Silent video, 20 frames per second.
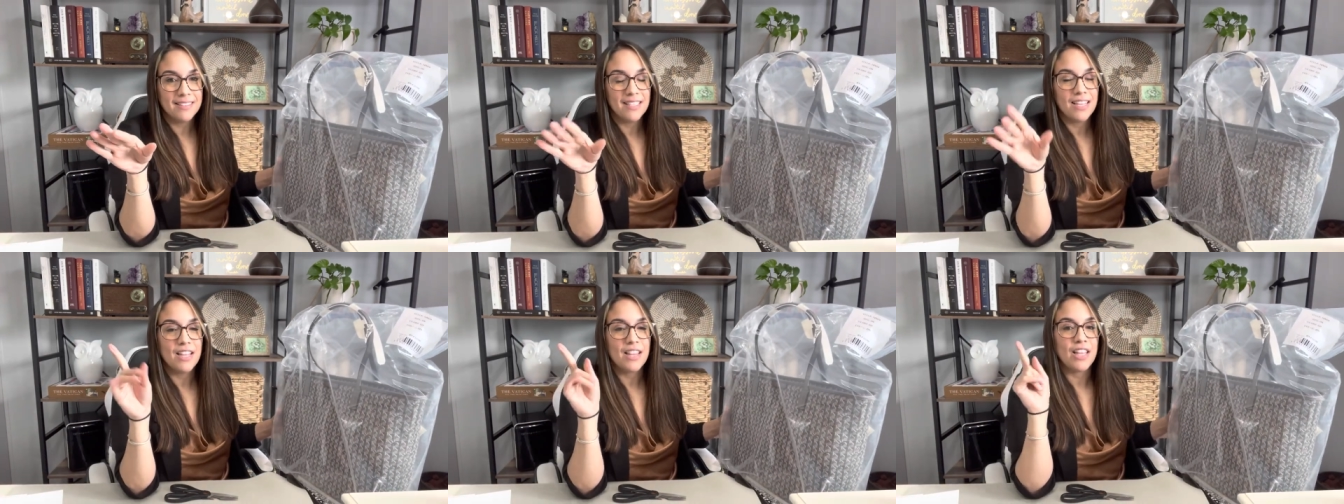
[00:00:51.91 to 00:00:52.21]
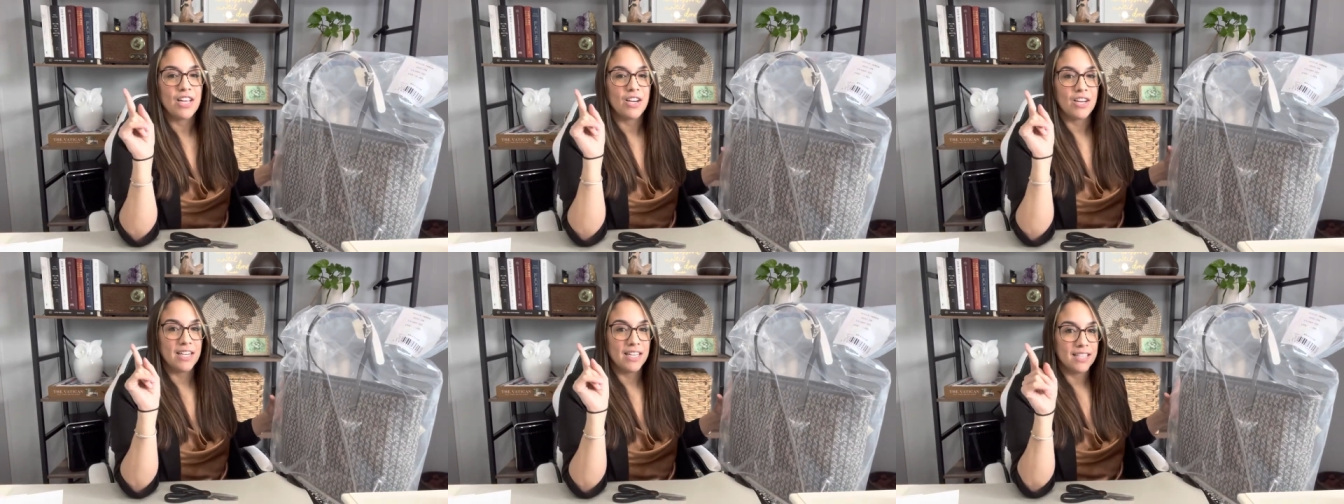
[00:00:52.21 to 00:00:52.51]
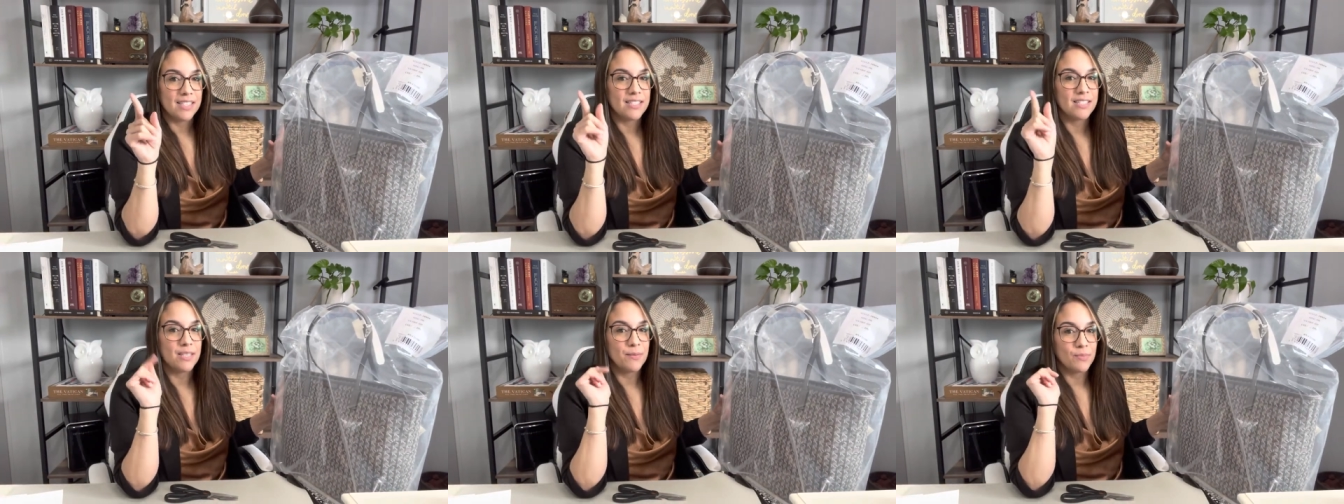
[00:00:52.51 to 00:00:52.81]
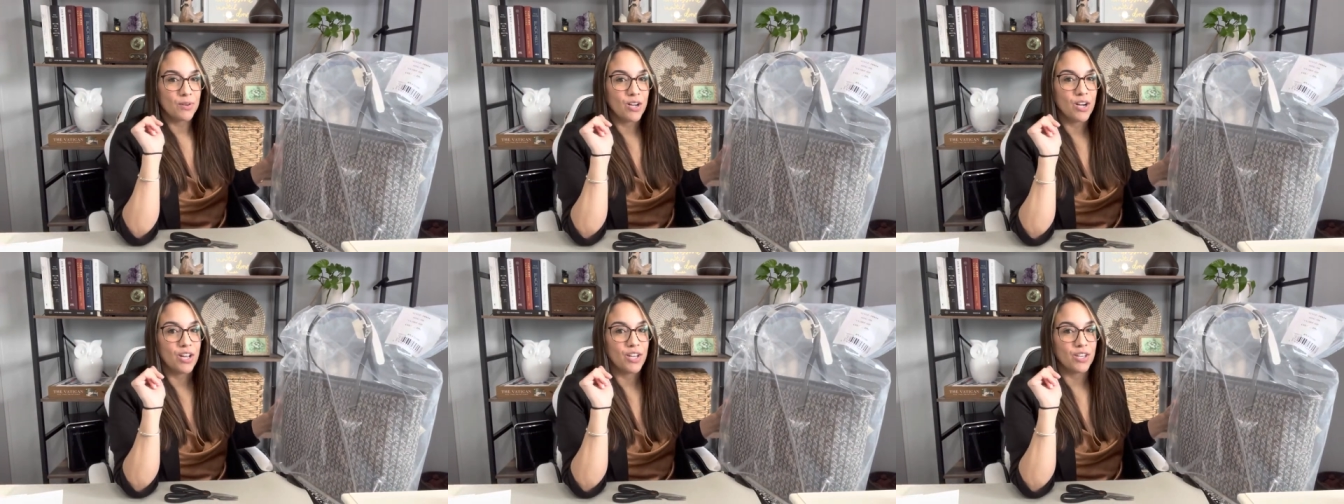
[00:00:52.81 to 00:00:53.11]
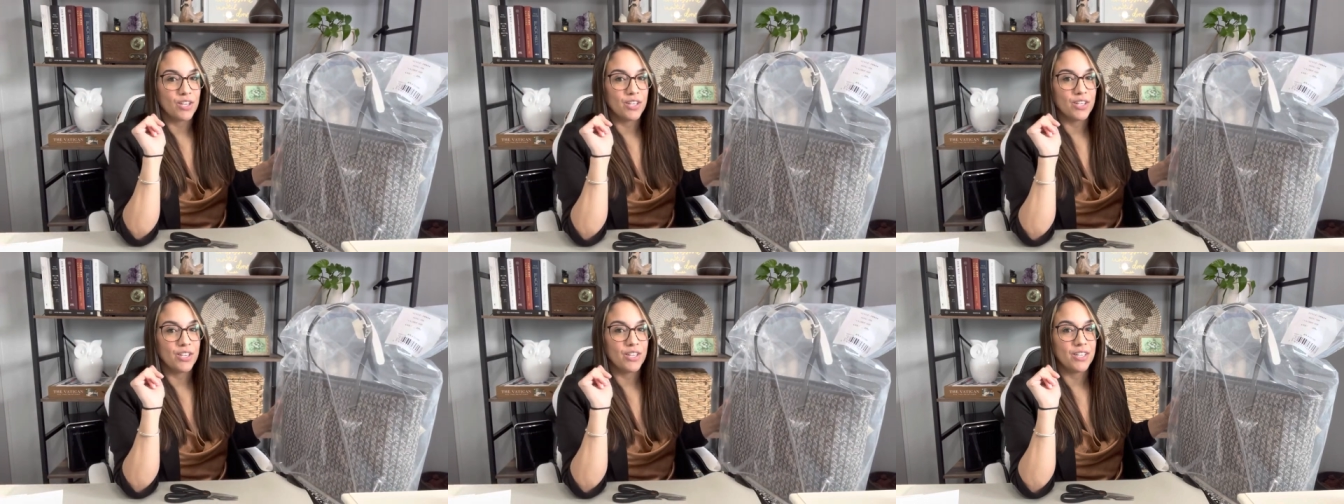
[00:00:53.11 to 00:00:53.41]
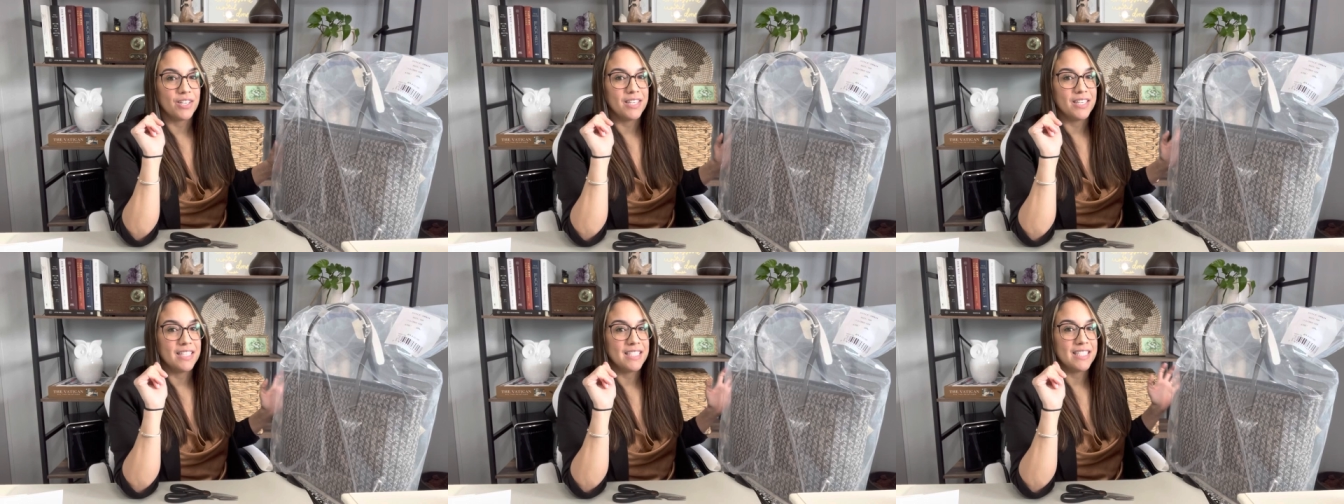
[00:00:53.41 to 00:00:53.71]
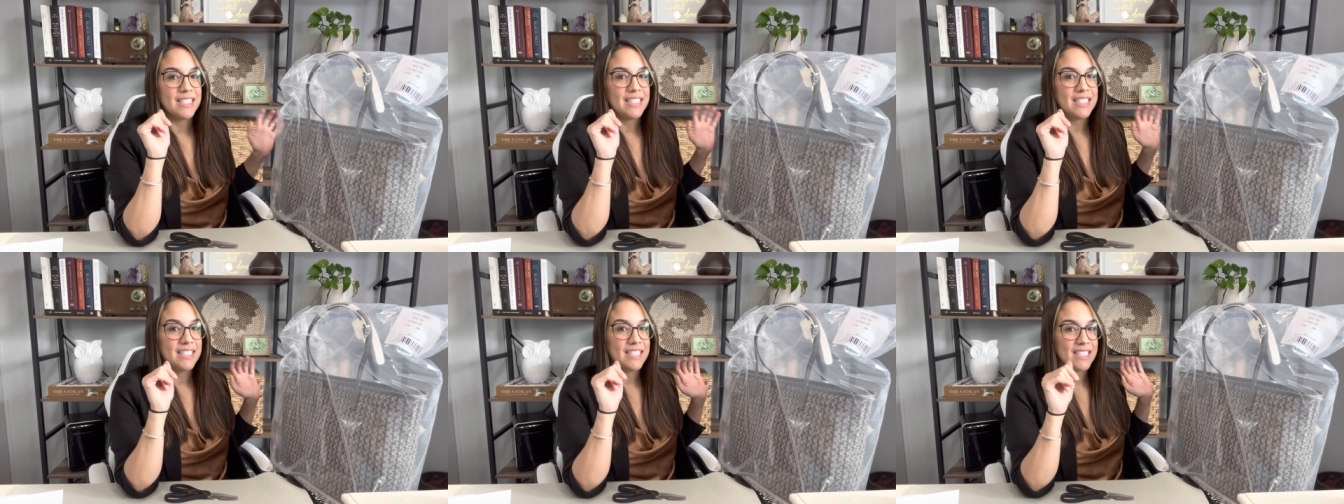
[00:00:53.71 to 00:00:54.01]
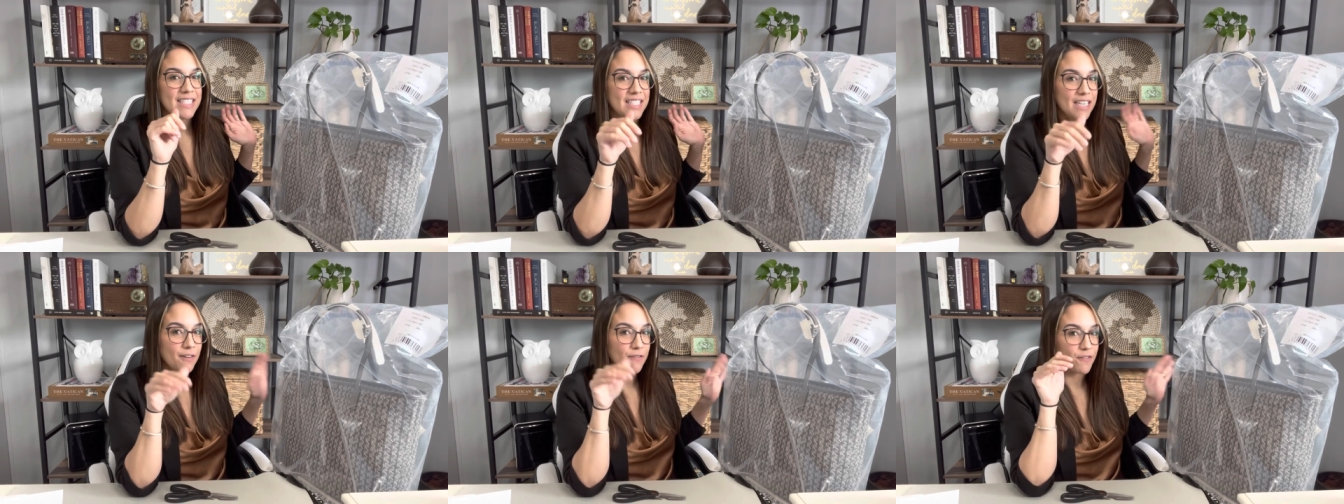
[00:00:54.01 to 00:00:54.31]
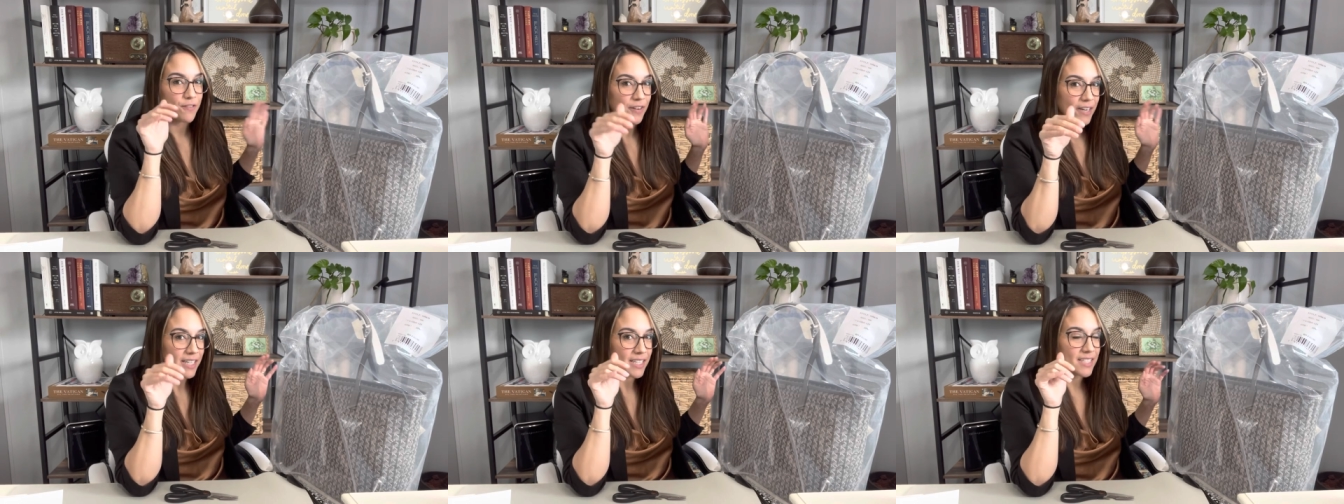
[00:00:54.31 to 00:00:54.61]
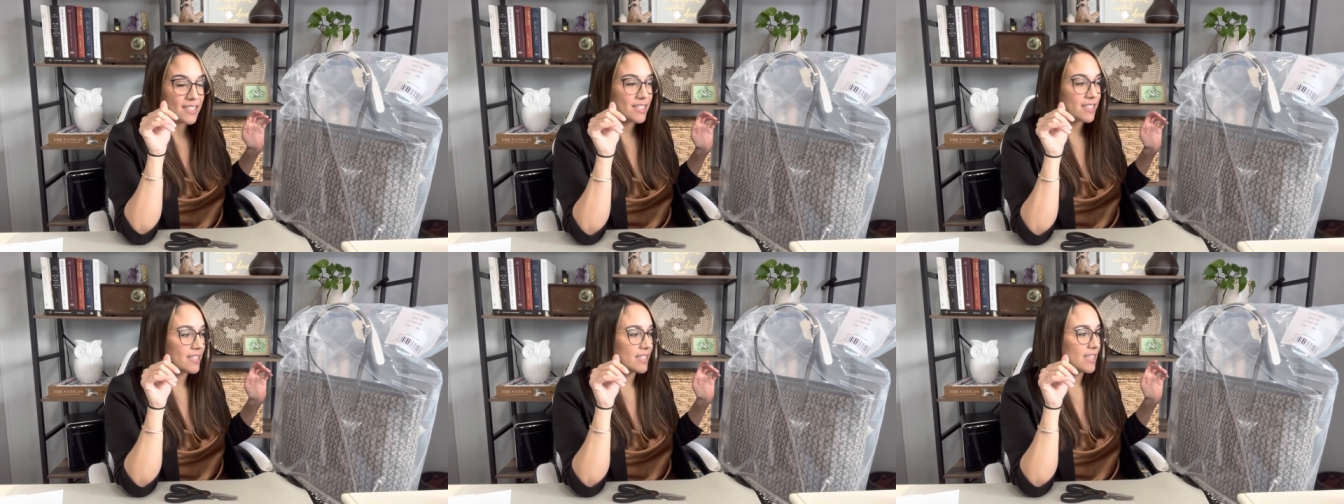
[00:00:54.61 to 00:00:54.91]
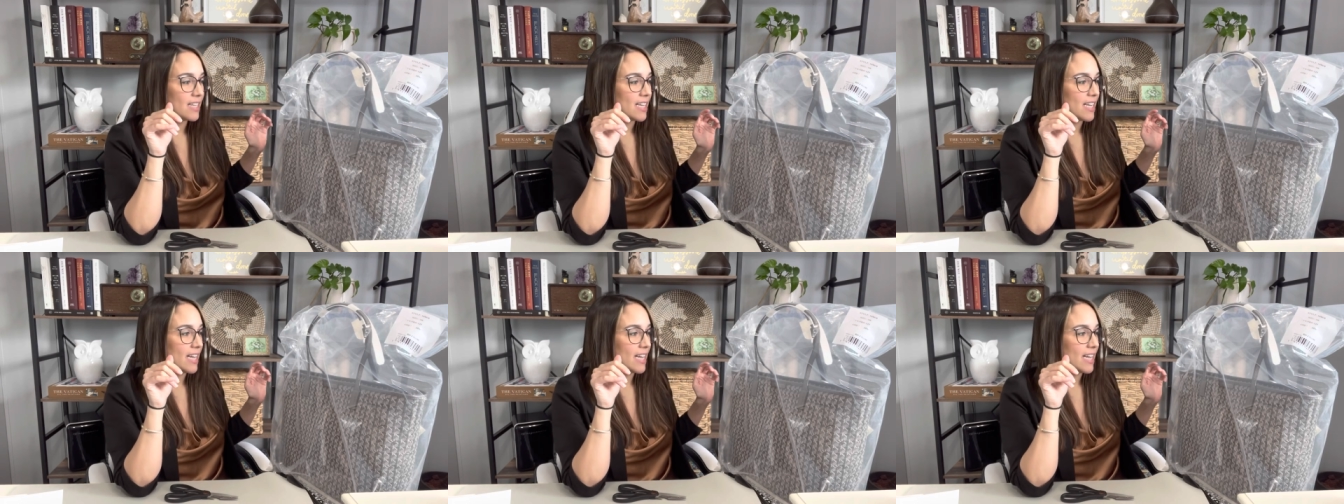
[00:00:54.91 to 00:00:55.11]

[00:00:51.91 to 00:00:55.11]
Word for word: there is some color difference